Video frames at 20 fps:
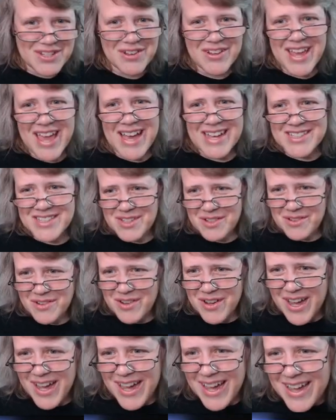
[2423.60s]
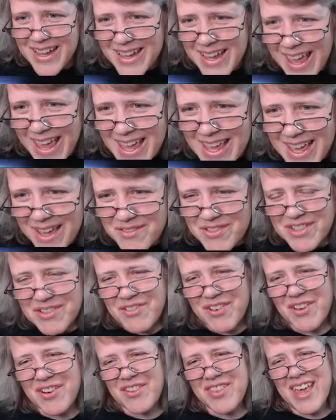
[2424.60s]
yeah, so uh, hey MG
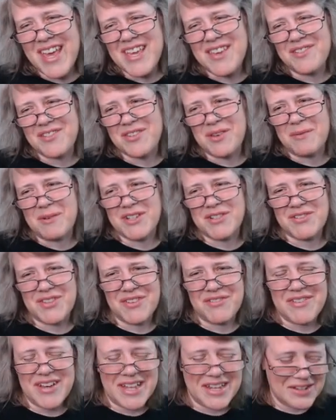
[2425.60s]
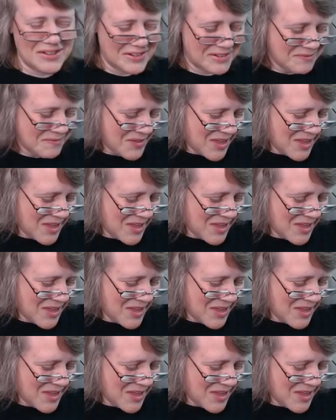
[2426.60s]
Photo, thank you so much for the follow.